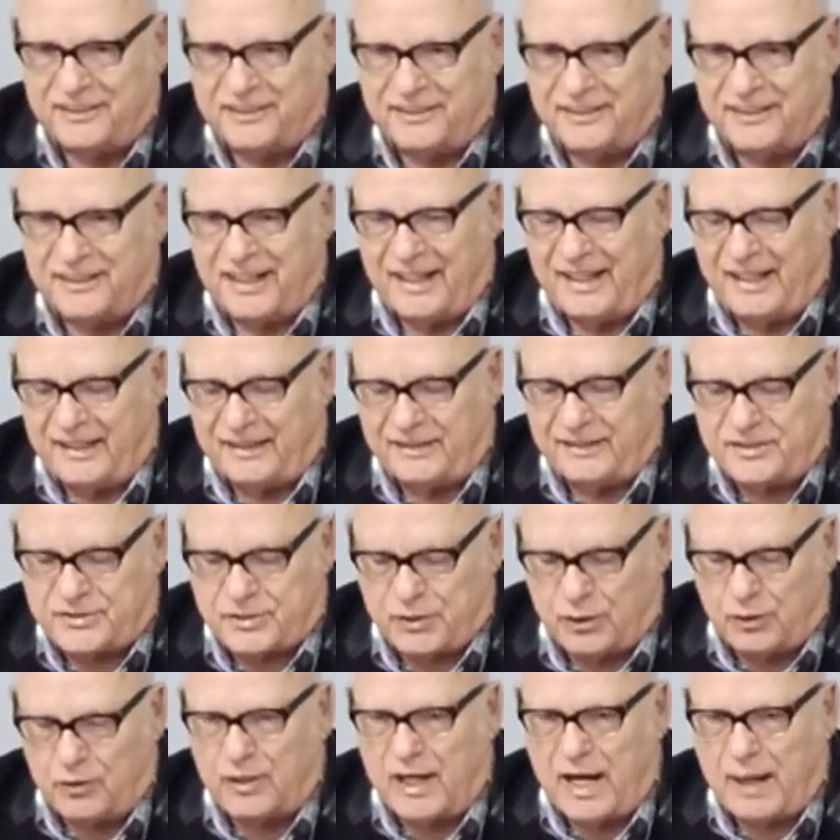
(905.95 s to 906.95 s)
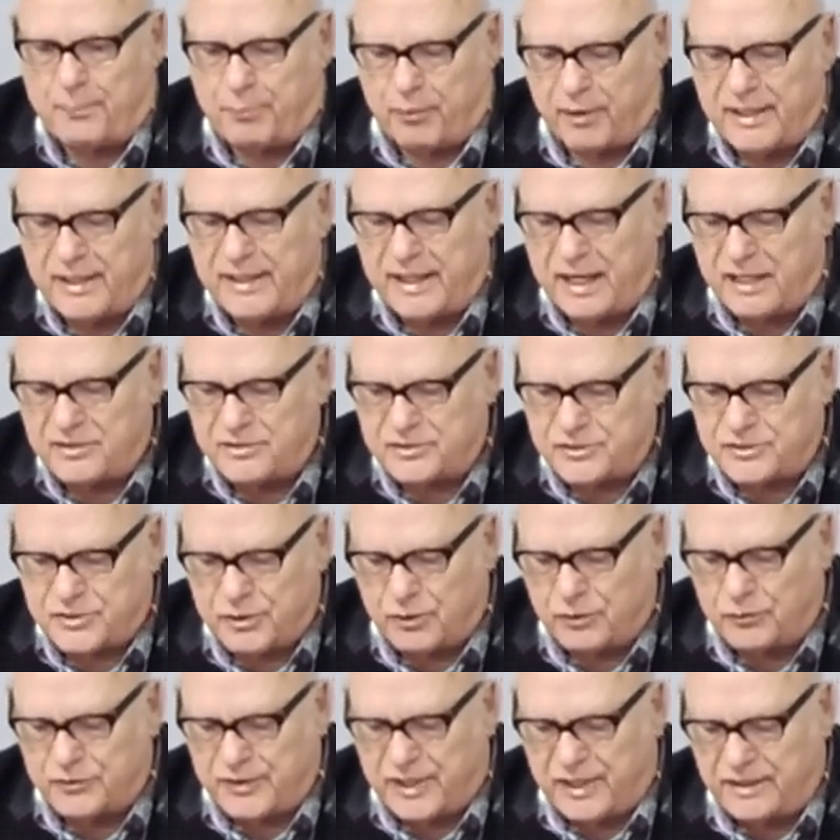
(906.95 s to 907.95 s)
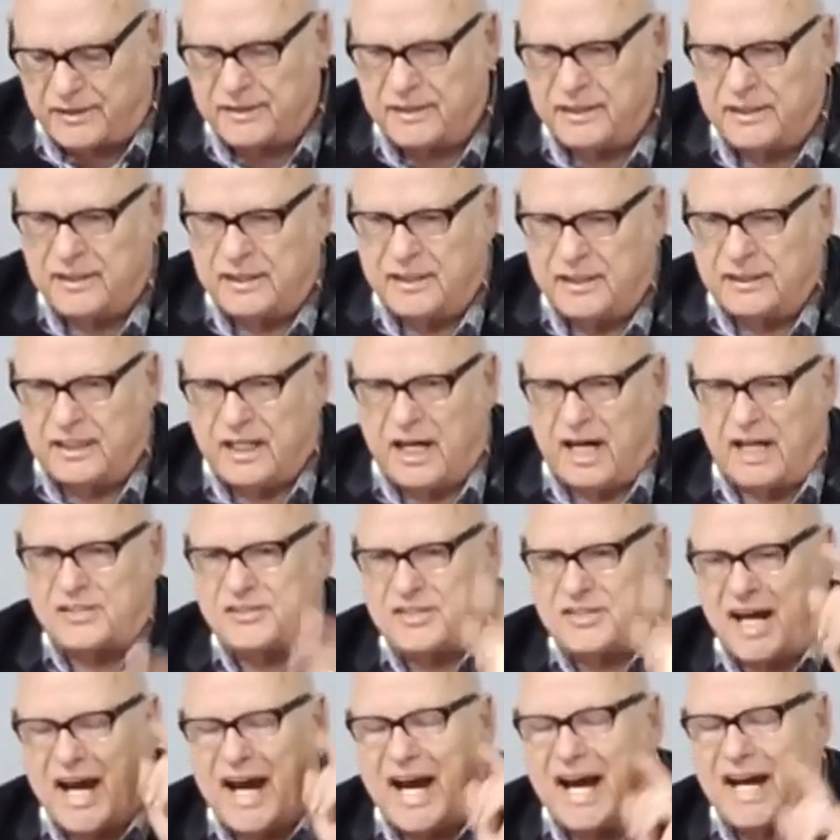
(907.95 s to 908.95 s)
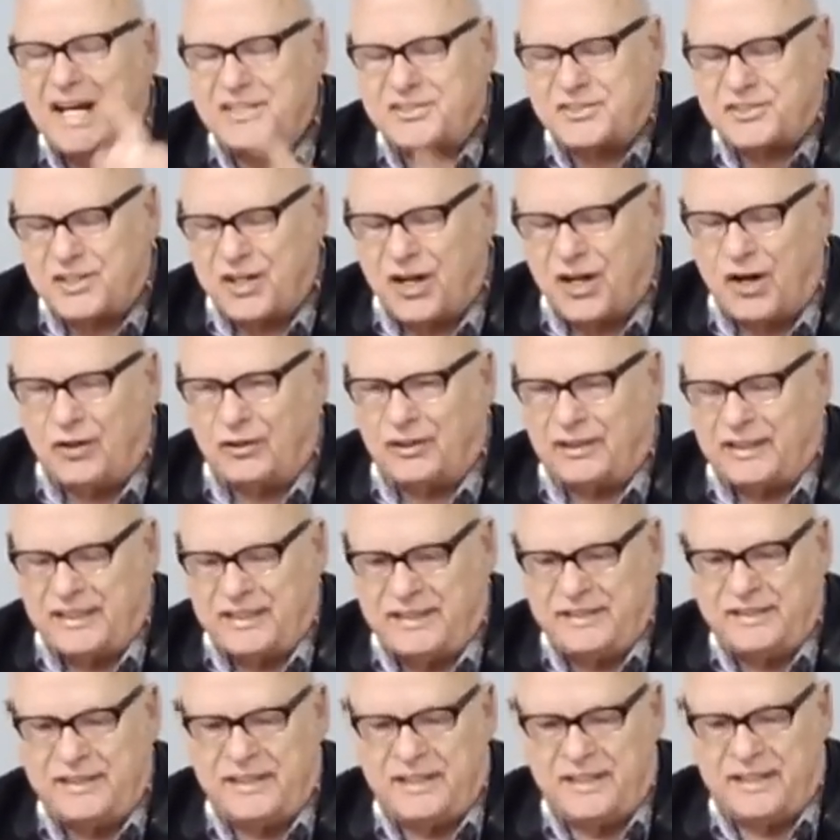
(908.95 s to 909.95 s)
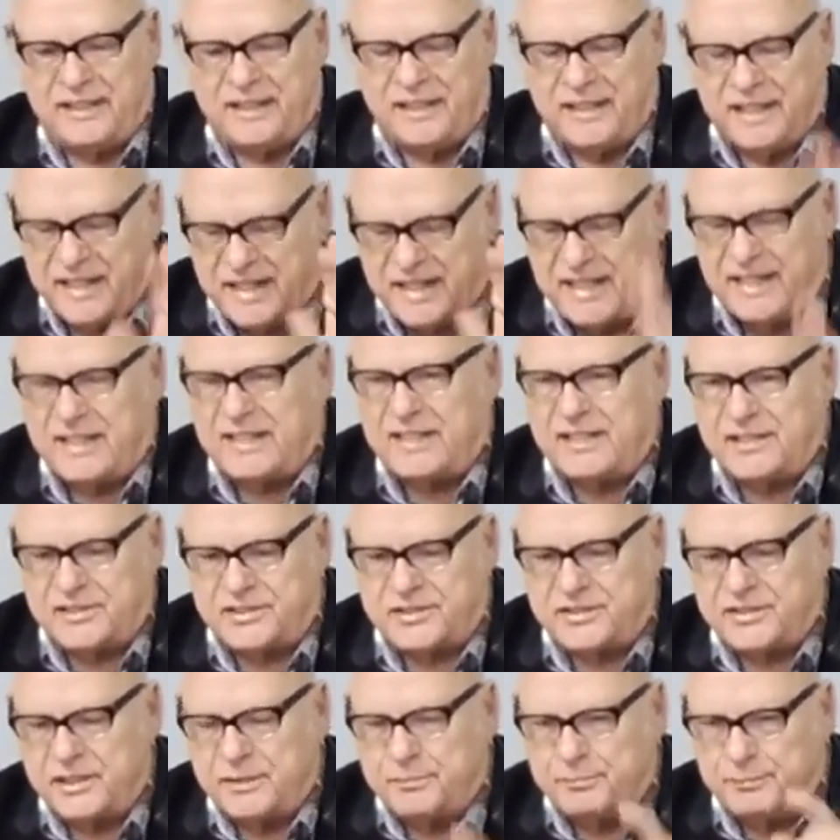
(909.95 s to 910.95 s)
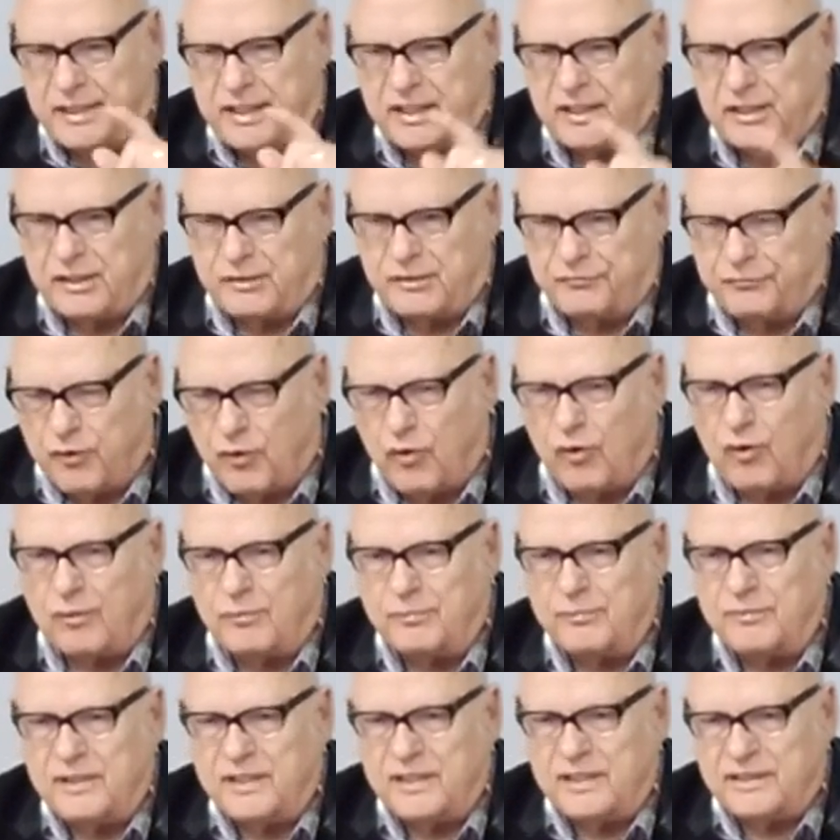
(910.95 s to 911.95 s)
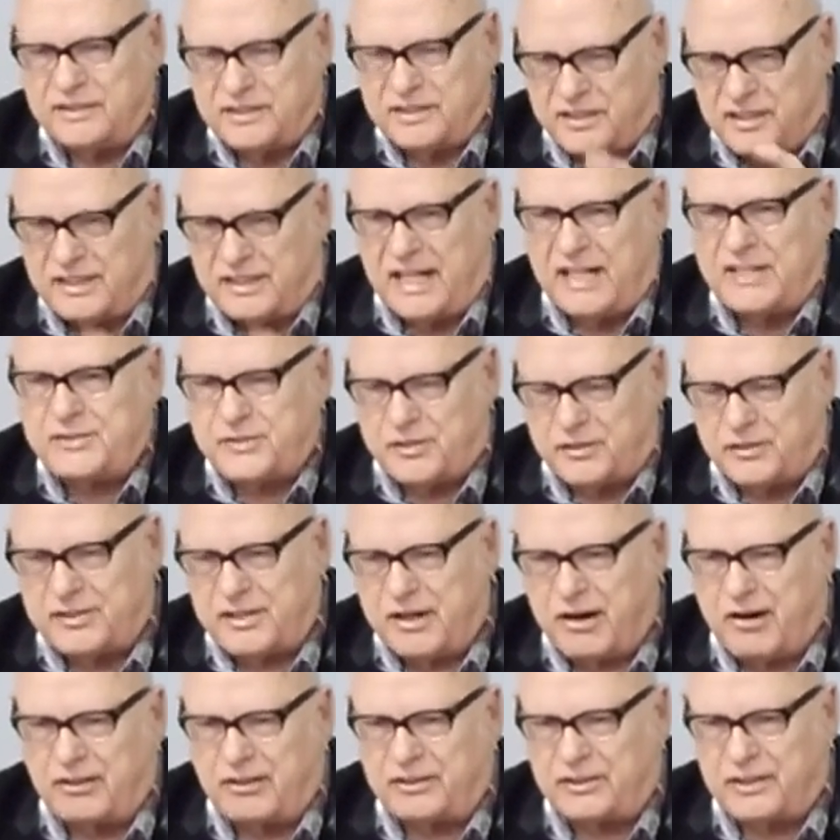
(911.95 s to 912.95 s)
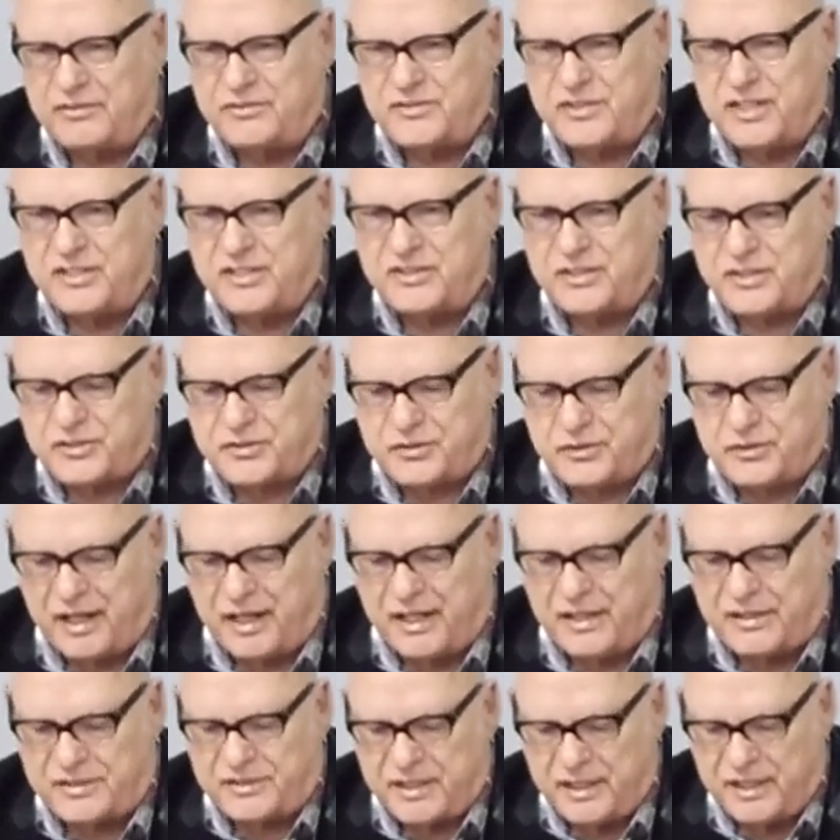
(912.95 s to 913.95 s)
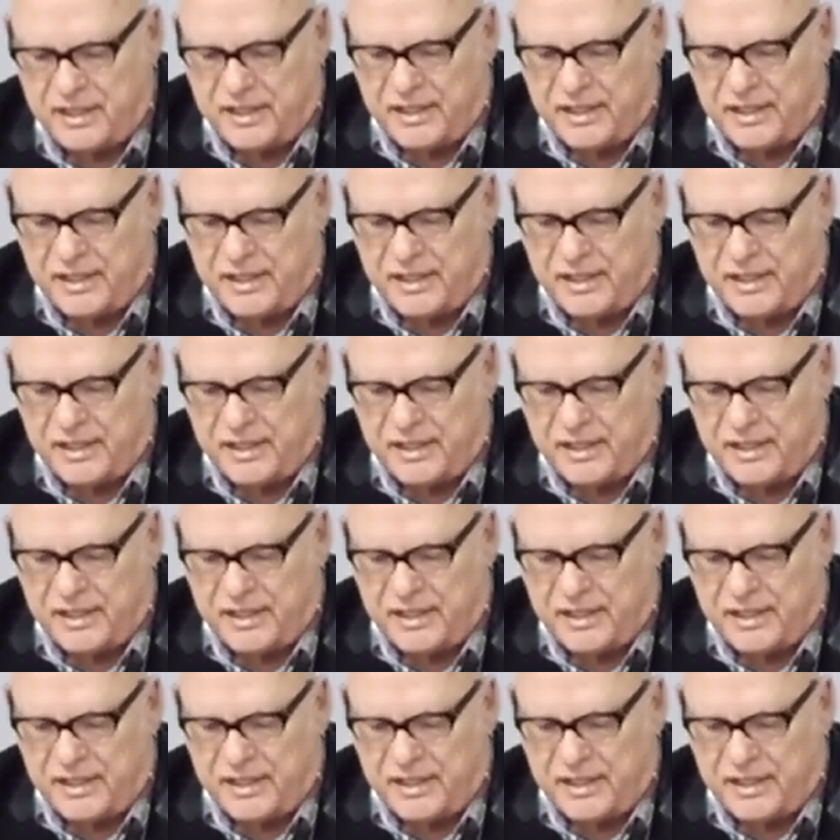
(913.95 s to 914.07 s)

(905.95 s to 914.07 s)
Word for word: And so I bring out show that God's highest calling is being conformed to the nature and character of Jesus Christ.